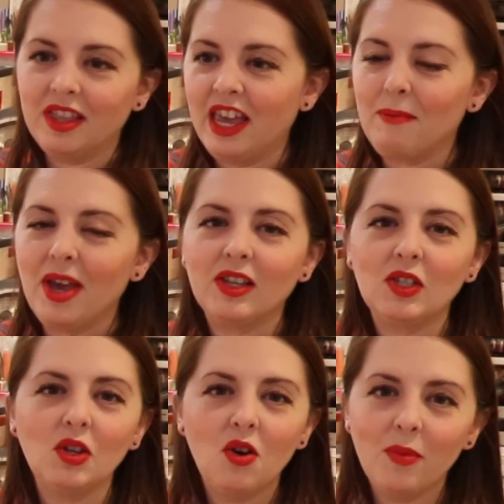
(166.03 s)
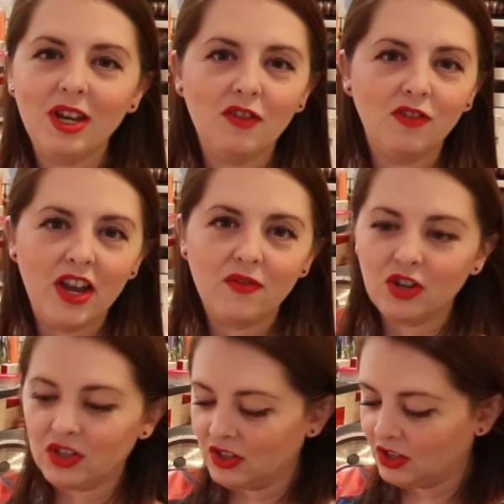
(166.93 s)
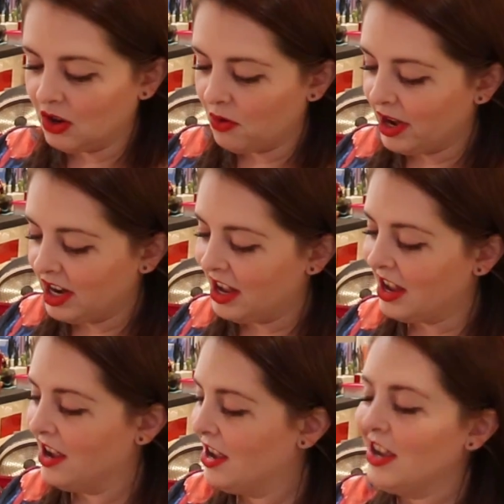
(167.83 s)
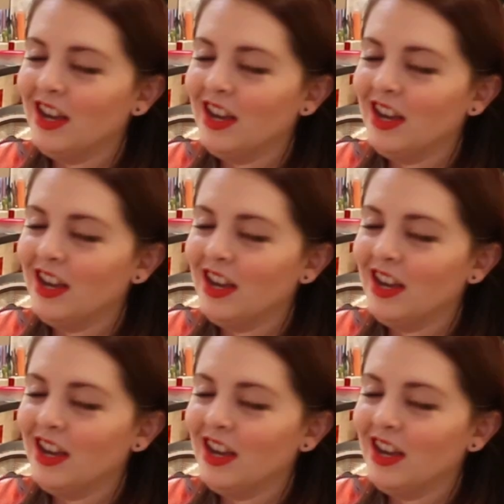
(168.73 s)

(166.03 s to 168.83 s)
They make so many flavors and so many